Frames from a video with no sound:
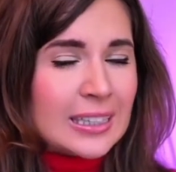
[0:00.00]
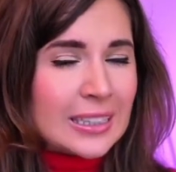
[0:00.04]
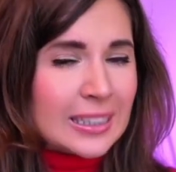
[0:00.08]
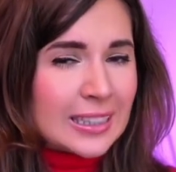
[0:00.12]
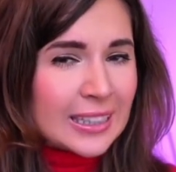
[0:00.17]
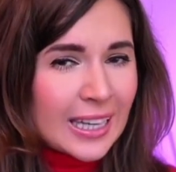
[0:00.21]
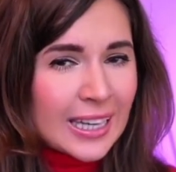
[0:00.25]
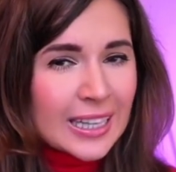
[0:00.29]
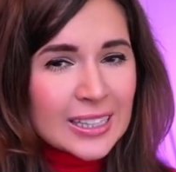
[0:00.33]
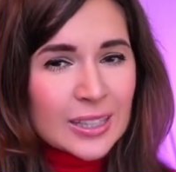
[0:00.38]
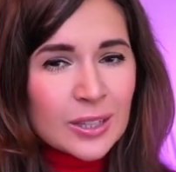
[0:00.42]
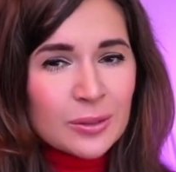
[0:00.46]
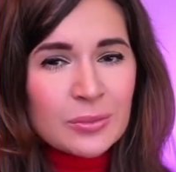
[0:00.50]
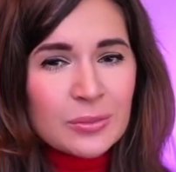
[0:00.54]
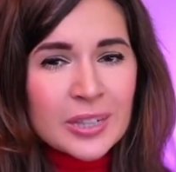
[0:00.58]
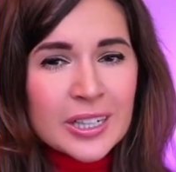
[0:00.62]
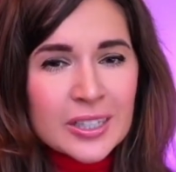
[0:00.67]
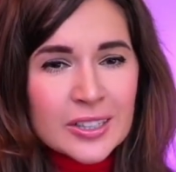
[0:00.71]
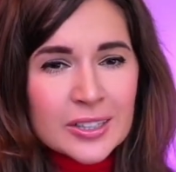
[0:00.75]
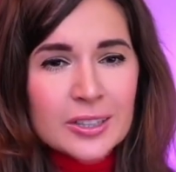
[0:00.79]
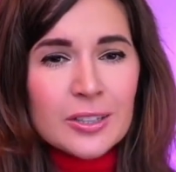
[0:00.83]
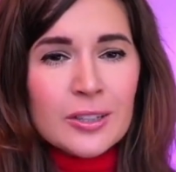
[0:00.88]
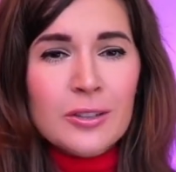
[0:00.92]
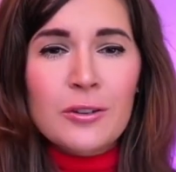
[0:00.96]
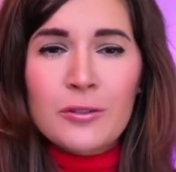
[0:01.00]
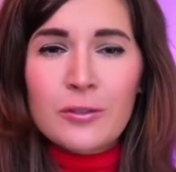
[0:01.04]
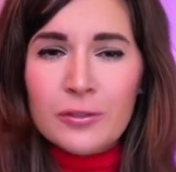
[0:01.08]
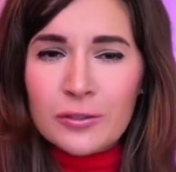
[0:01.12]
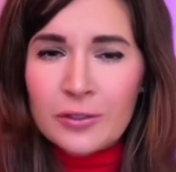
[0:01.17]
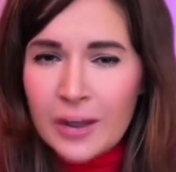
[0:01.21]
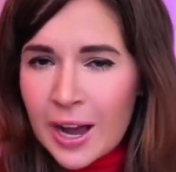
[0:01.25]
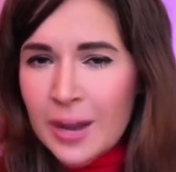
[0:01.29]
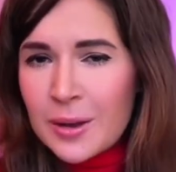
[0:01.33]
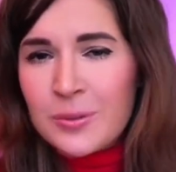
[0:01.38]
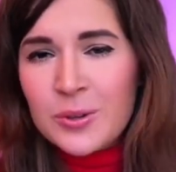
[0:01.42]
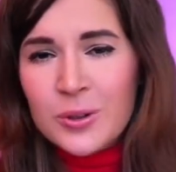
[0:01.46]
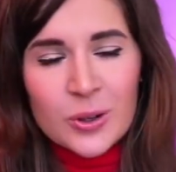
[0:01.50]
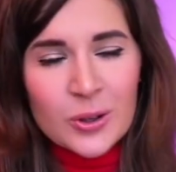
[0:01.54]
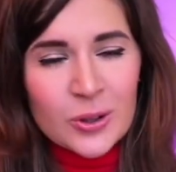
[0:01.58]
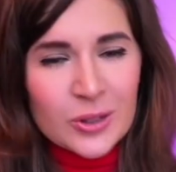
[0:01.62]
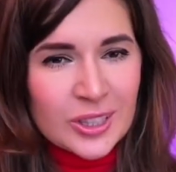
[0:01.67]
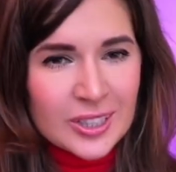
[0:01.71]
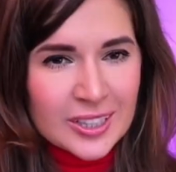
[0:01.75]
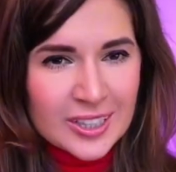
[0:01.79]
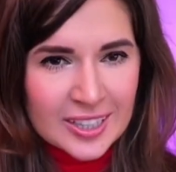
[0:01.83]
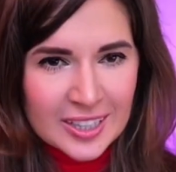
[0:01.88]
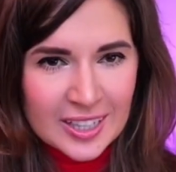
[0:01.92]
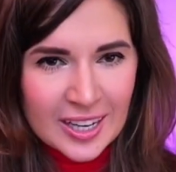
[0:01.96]
Databricks Vibe
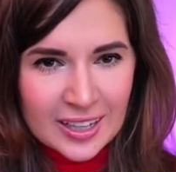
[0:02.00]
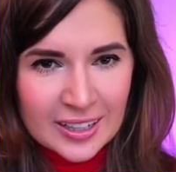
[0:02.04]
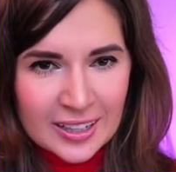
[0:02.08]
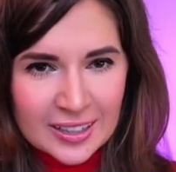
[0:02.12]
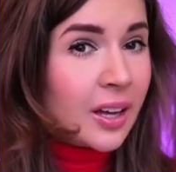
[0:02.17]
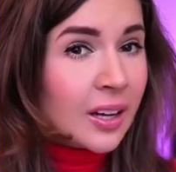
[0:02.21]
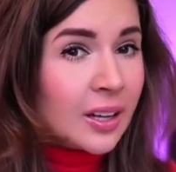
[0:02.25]
Coding Stack.